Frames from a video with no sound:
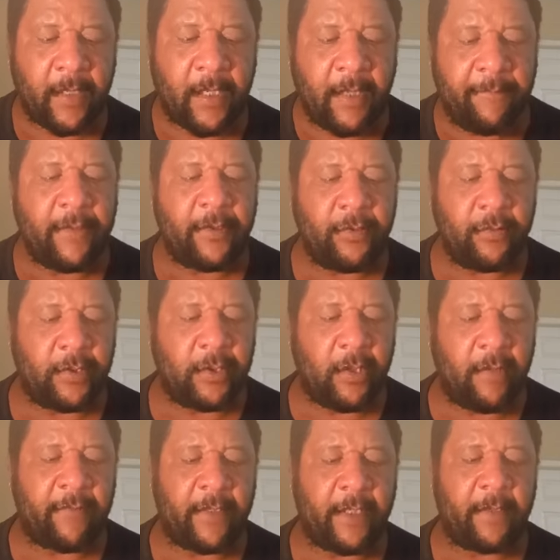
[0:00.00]
If it's used
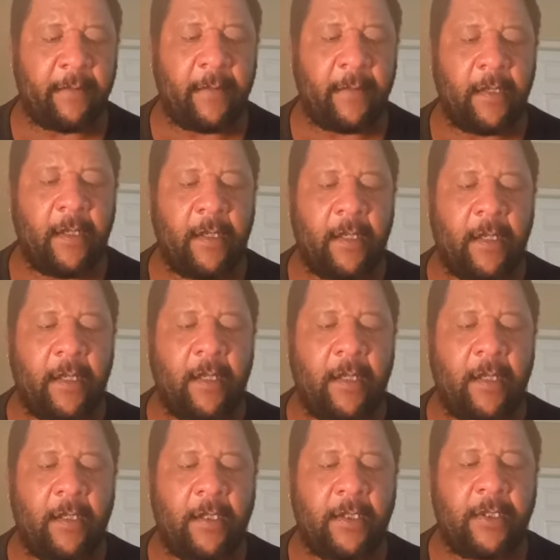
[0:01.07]
lawfully.
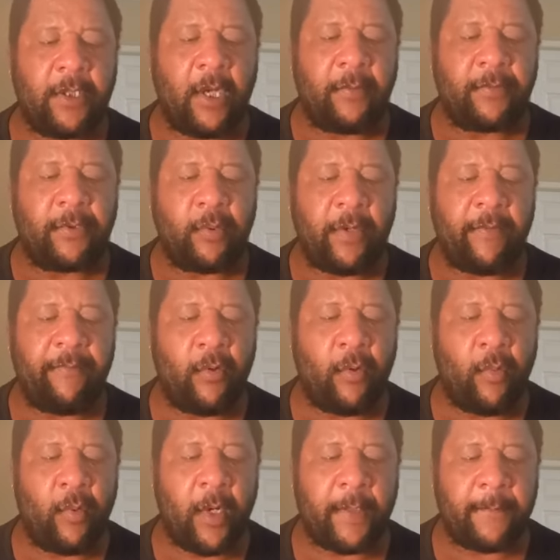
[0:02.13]
Psalm 24
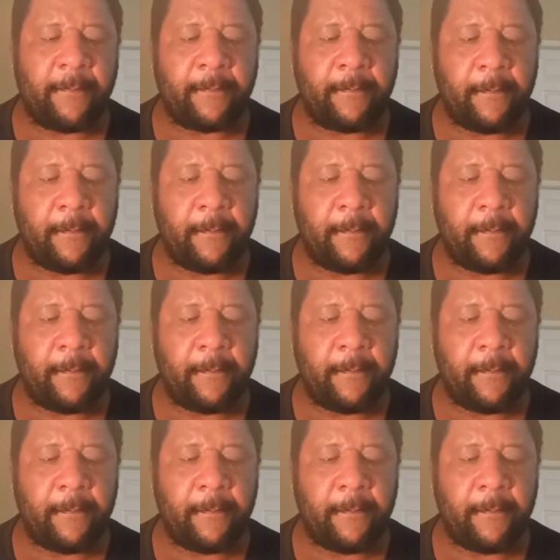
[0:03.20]
1.